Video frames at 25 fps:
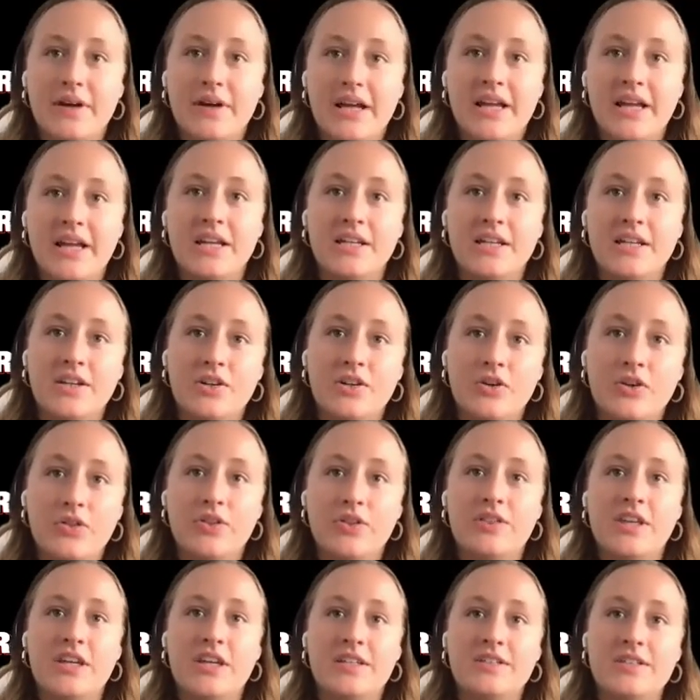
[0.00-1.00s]
right. And, you know, the
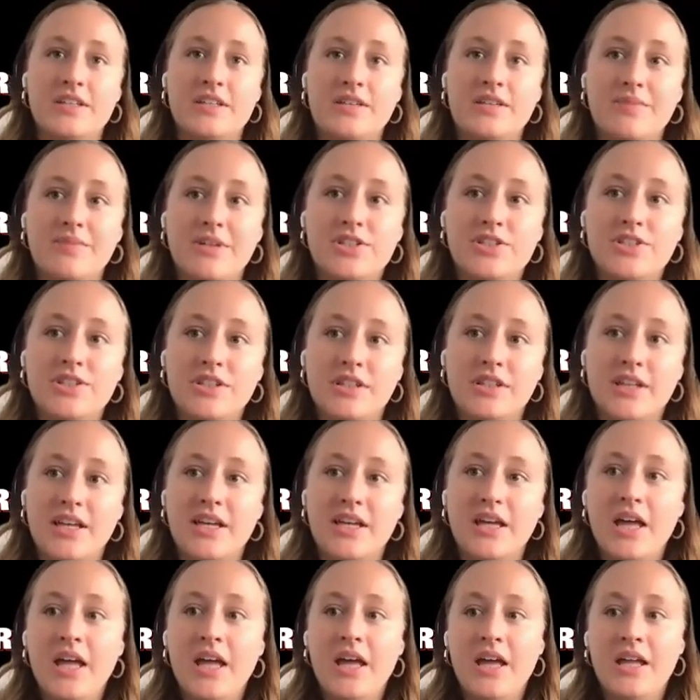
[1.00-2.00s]
things that you mentioned, like
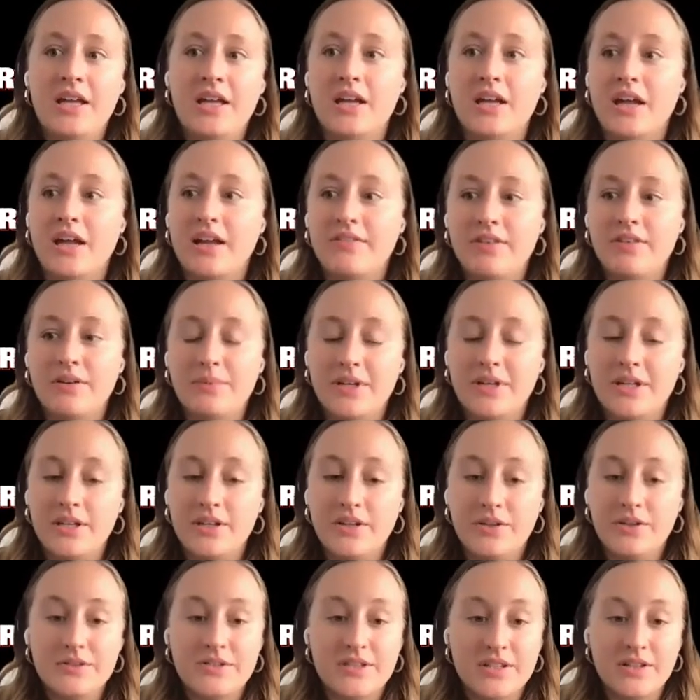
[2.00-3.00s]
not everybody
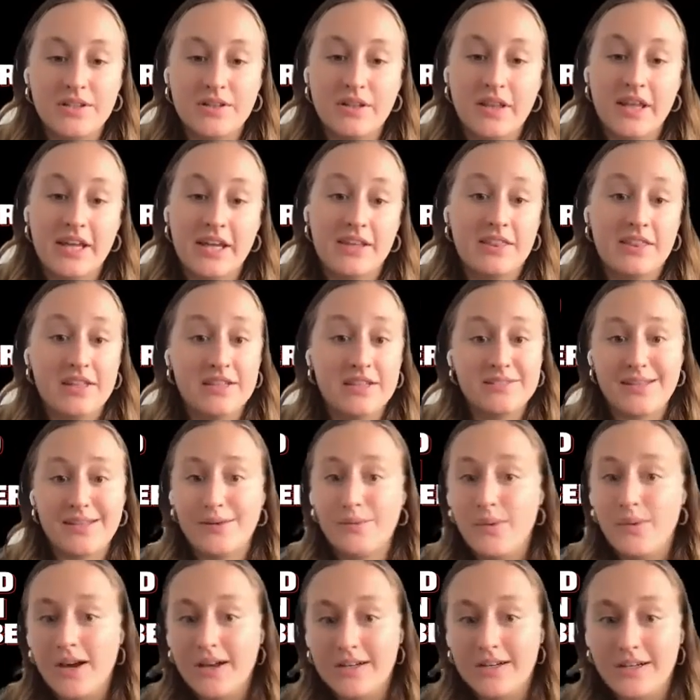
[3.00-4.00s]
knows that like things like
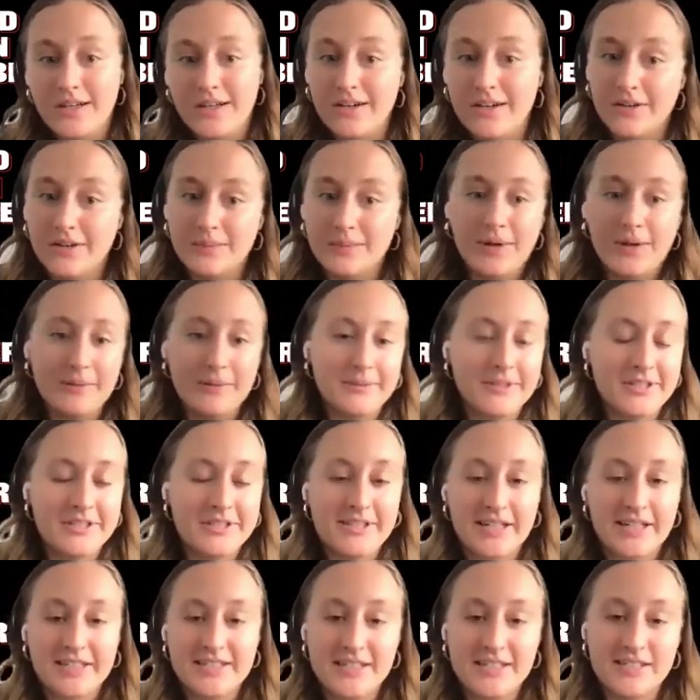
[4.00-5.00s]
water or property
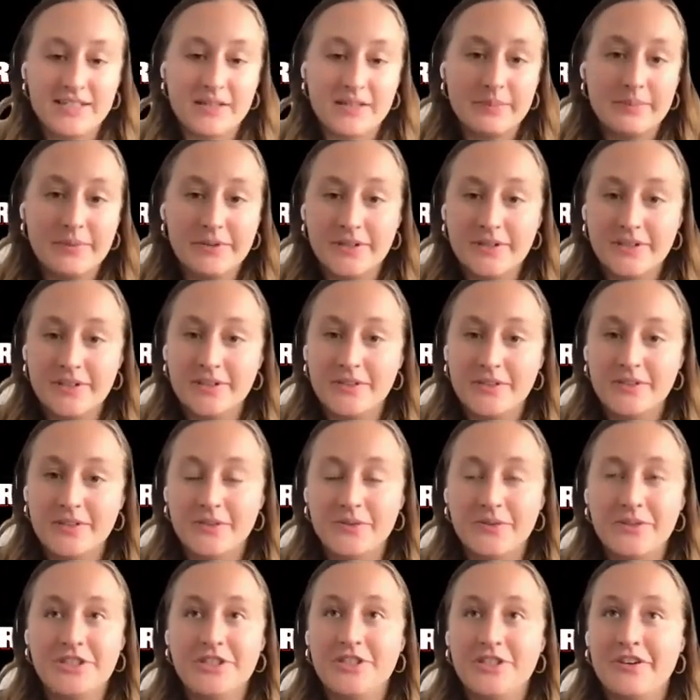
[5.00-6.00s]
taxes are political,
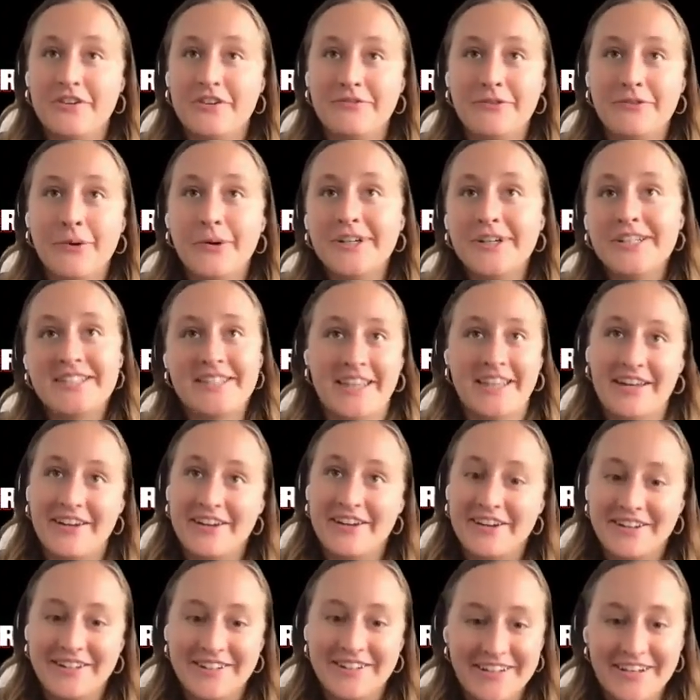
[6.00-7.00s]
which of course they
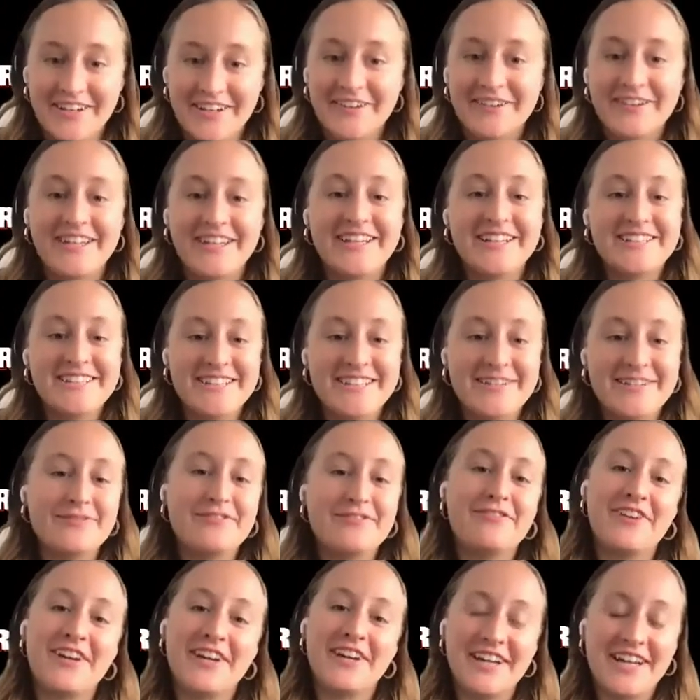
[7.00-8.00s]
are, you know, like it seems
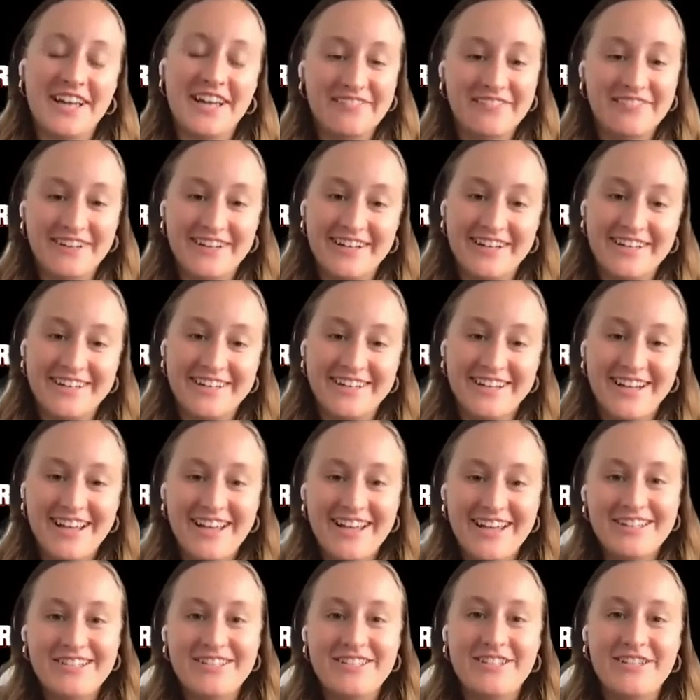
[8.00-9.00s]
very evident
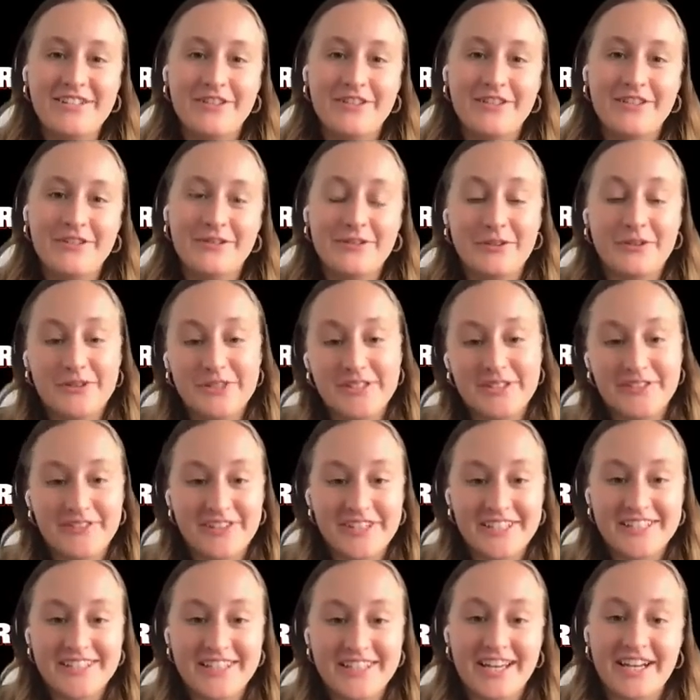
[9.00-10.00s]
to those of
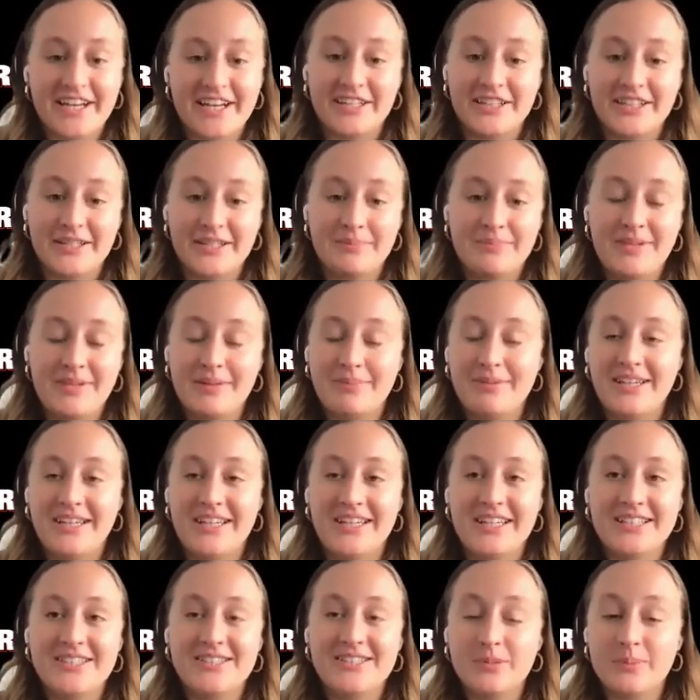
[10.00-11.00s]
us that are
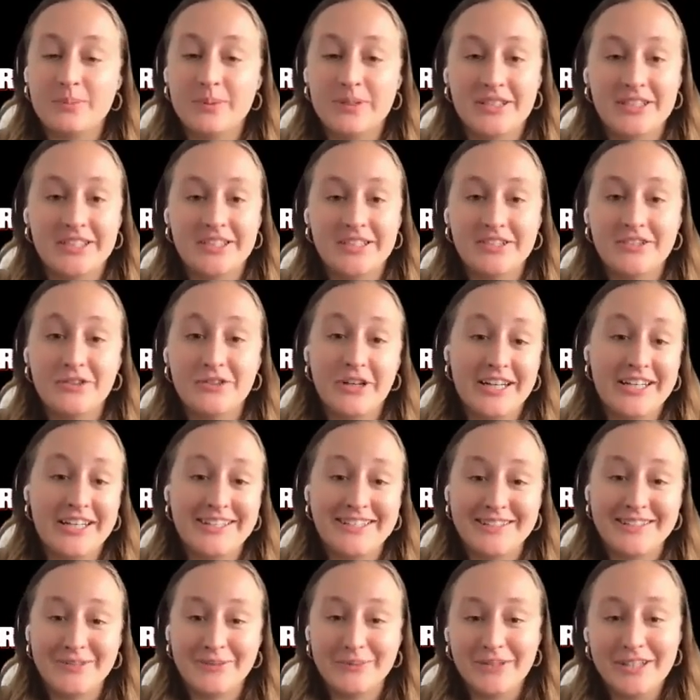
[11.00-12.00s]
maybe super ingrained
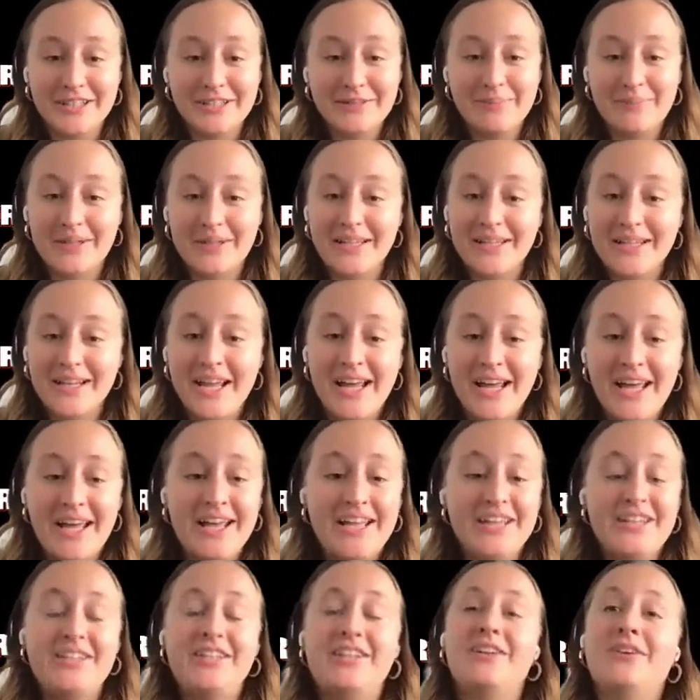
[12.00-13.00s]
in the work, but
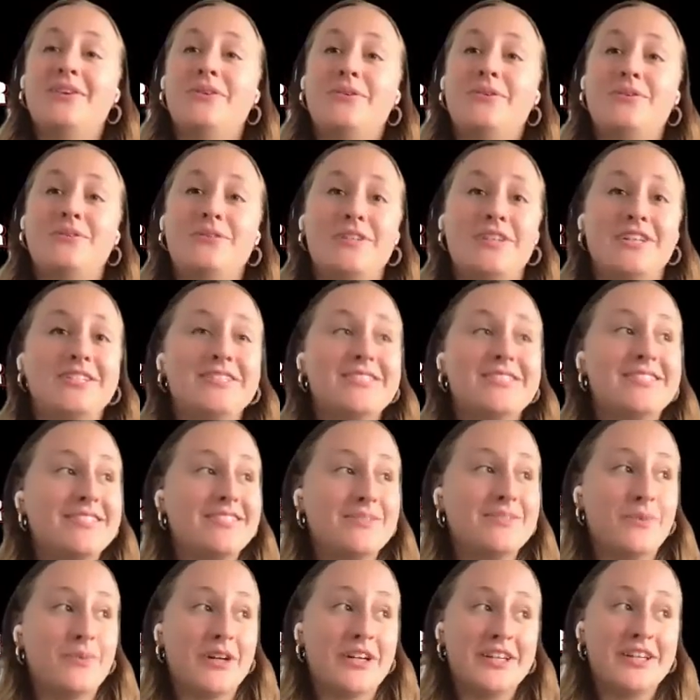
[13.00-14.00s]
you know,
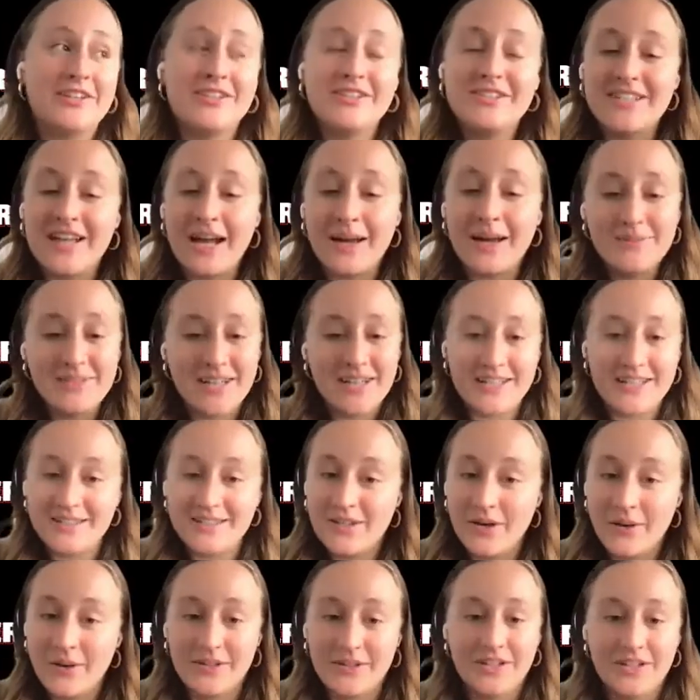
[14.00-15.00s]
where your stop signs
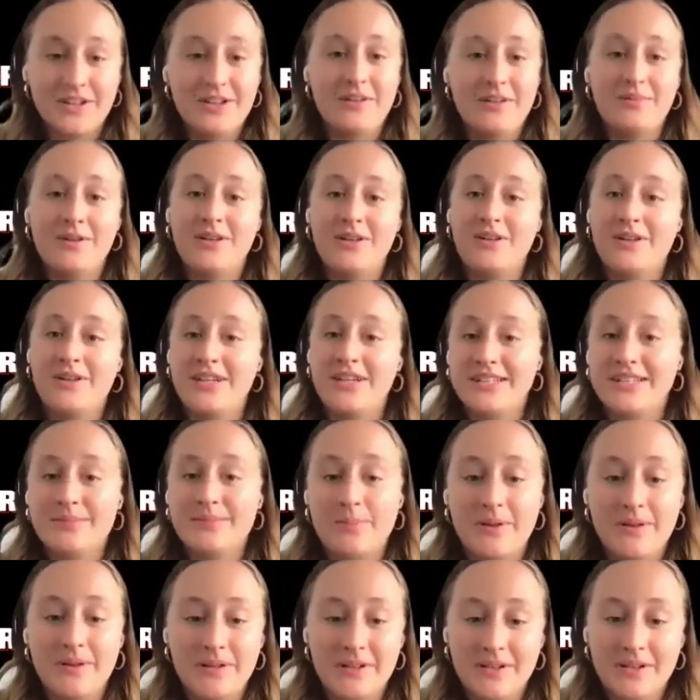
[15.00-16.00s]
go in your community is
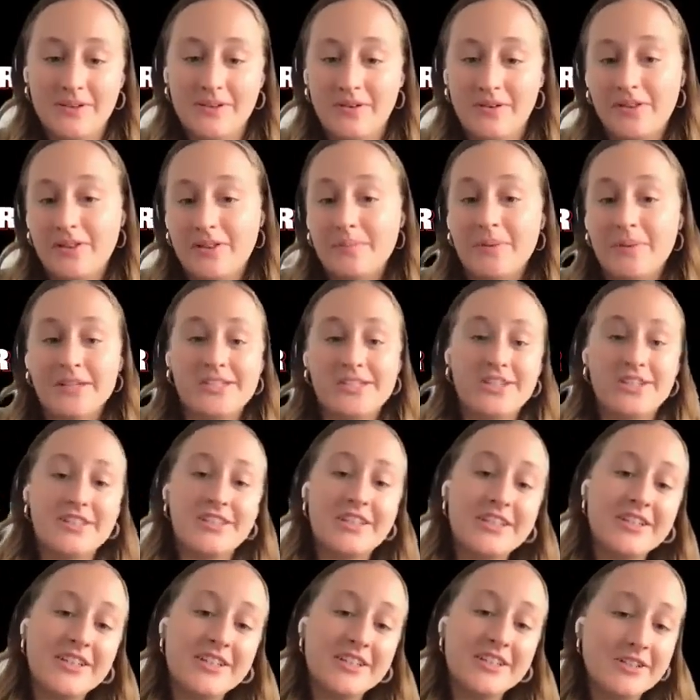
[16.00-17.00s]
political. The budget
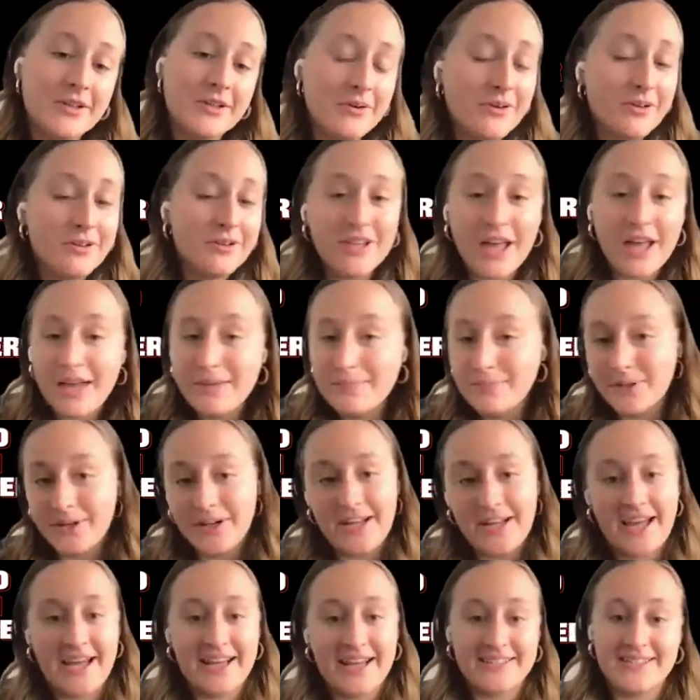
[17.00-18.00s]
that your local library
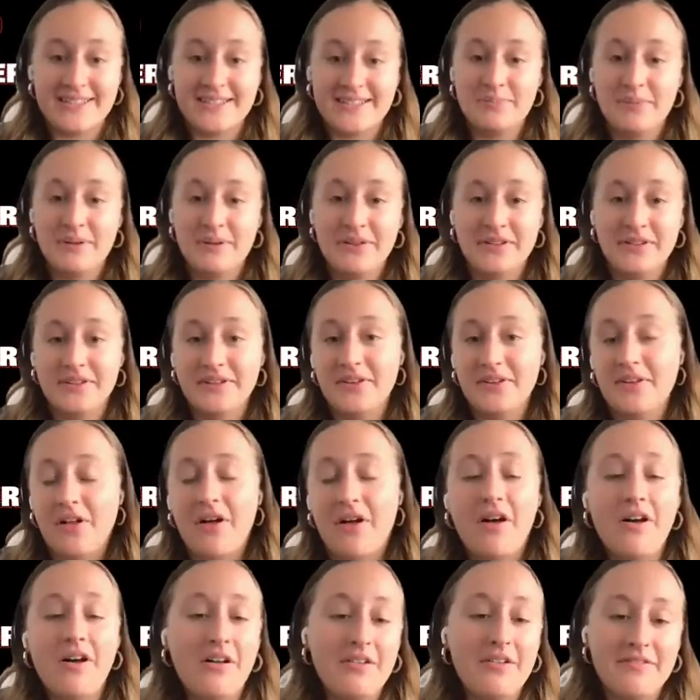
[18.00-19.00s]
has is political,
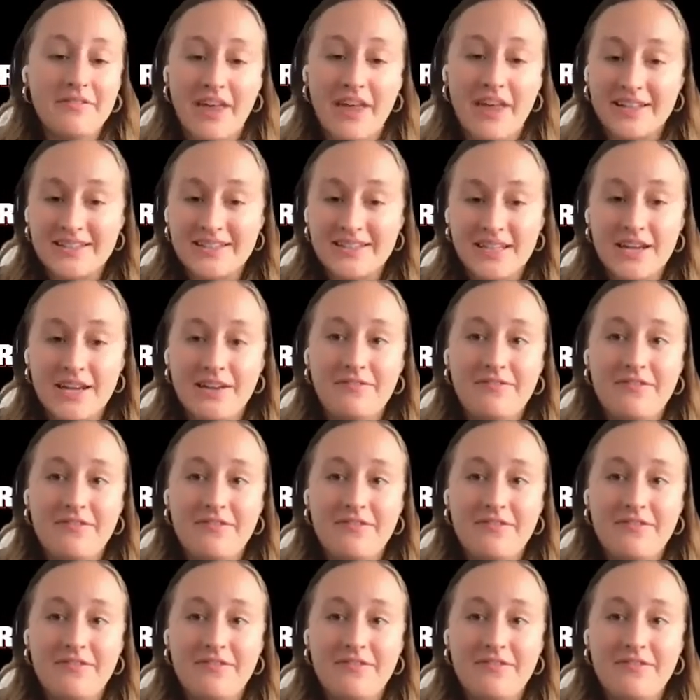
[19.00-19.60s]
all of that stuff.